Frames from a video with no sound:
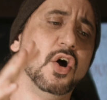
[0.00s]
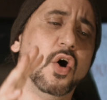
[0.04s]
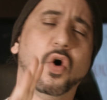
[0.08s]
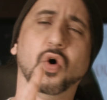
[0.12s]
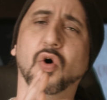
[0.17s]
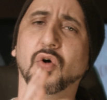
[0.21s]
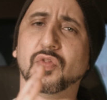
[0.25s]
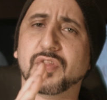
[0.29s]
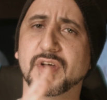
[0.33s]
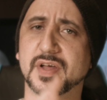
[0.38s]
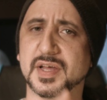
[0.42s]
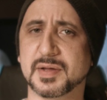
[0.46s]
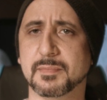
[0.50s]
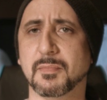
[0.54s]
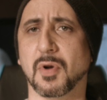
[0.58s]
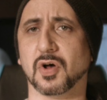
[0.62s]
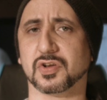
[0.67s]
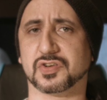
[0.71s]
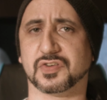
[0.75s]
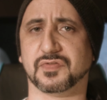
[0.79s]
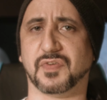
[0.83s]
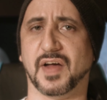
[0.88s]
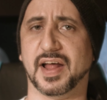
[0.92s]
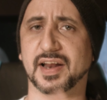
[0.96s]
or the
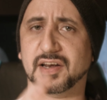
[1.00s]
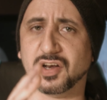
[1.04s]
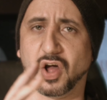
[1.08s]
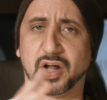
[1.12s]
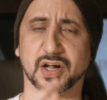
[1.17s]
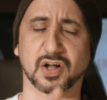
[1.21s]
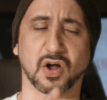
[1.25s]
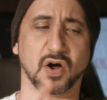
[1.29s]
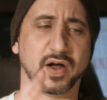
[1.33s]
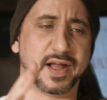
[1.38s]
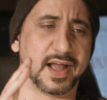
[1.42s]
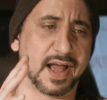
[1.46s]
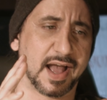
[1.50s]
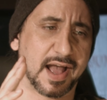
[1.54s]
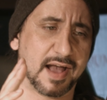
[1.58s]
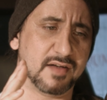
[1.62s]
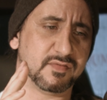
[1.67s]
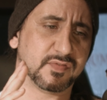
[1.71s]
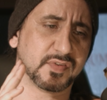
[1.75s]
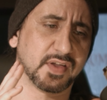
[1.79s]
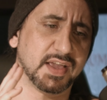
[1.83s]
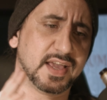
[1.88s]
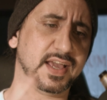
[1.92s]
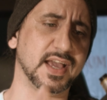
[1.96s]
MOSFET like I
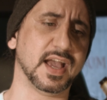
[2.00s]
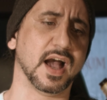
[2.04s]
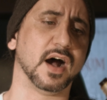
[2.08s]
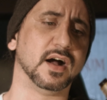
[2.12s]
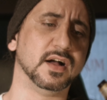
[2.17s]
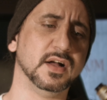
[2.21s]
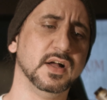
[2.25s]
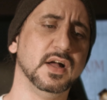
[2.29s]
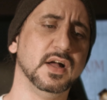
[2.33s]
have here.